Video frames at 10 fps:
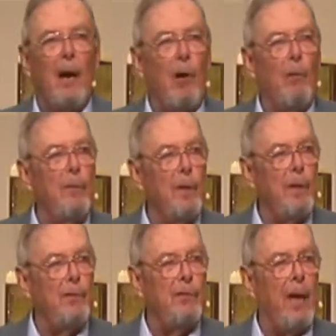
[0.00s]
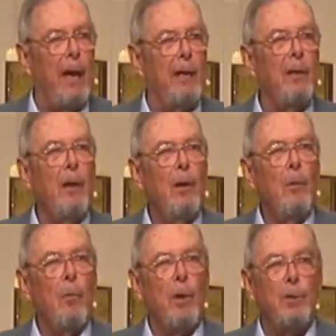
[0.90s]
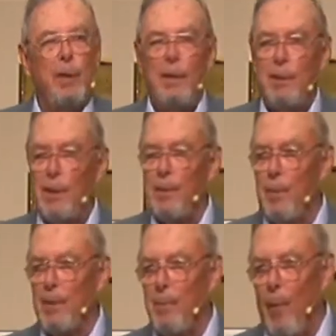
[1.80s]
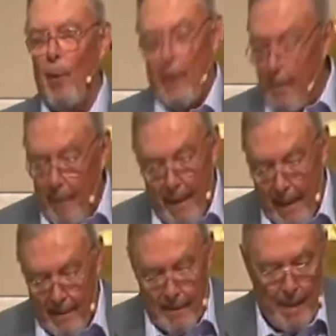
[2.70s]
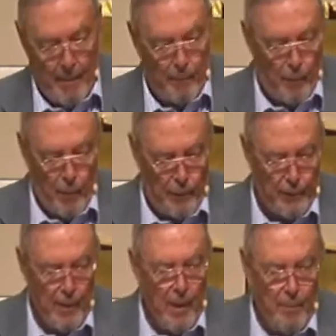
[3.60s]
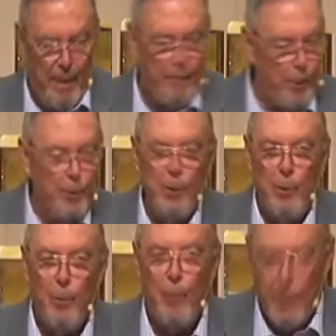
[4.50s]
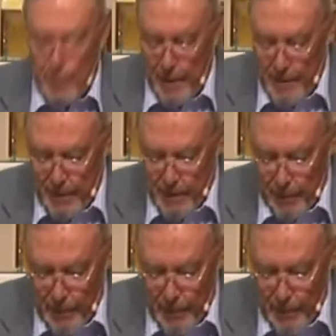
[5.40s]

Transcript: over the site where Jesus was born. And by that time, of course, people knew where Jesus was